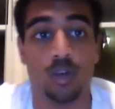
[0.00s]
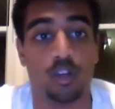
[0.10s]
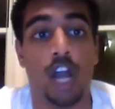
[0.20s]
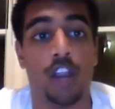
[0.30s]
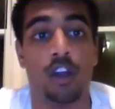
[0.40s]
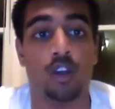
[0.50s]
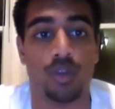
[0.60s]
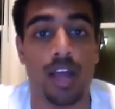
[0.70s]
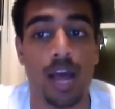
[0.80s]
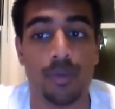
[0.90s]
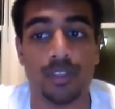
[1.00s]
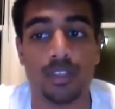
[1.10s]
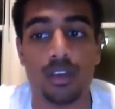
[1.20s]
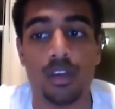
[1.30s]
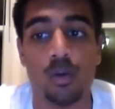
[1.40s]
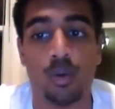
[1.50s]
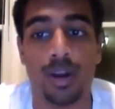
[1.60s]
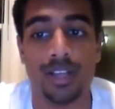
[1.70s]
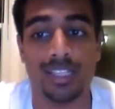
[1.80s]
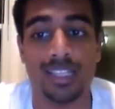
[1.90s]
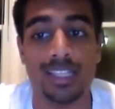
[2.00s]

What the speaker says: God knows what happens. Whereas in